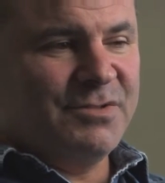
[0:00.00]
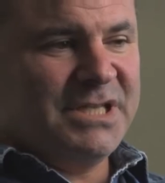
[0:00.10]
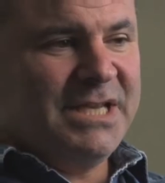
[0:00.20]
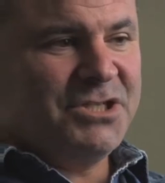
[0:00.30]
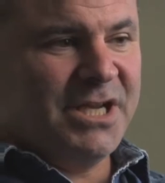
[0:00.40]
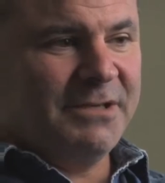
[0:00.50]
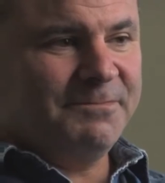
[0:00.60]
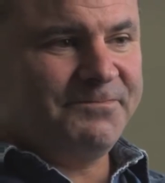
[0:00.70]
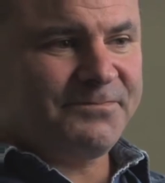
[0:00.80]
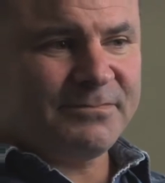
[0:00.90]
teaching,
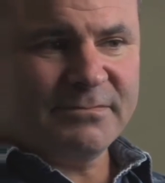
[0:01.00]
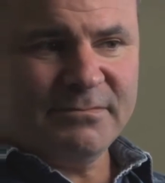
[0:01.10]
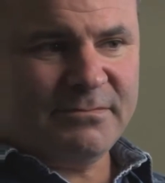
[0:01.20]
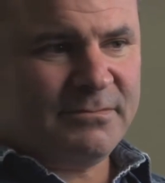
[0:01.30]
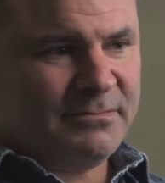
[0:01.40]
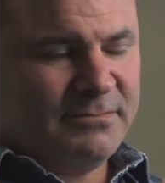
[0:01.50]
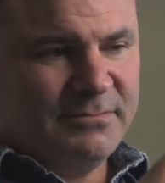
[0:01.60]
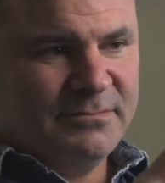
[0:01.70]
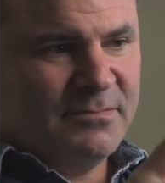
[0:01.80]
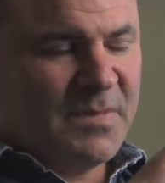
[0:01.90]

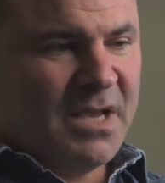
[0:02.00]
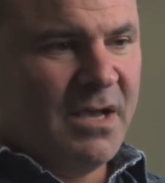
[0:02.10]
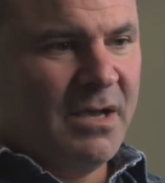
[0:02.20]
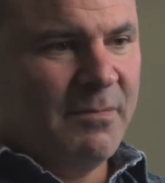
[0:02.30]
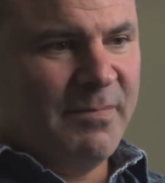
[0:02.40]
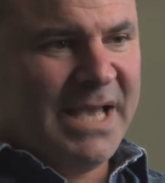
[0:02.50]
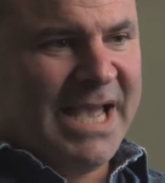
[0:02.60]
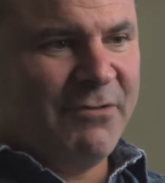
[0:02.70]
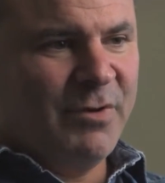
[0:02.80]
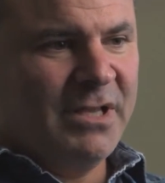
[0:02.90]

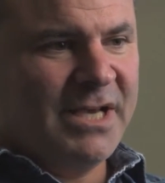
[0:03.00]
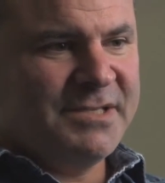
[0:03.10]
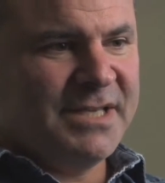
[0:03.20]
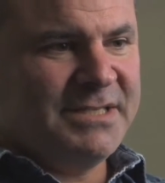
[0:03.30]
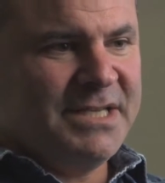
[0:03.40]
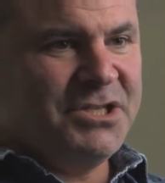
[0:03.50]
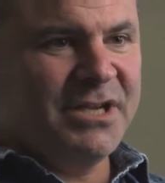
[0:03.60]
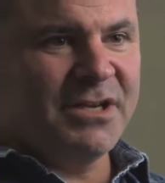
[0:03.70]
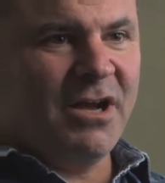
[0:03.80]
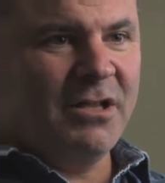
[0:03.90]
and realized that teaching
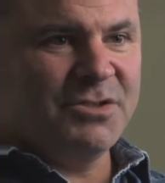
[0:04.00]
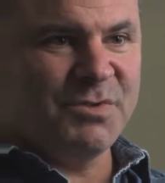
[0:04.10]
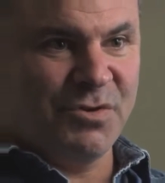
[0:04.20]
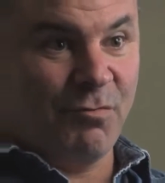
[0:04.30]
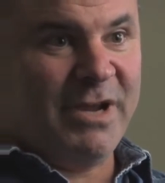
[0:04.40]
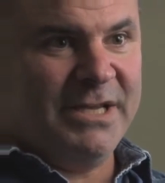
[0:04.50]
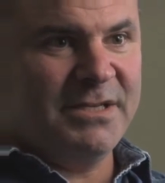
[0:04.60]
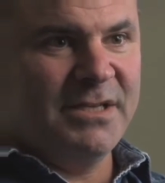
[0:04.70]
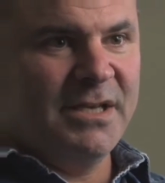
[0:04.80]
at a college was great.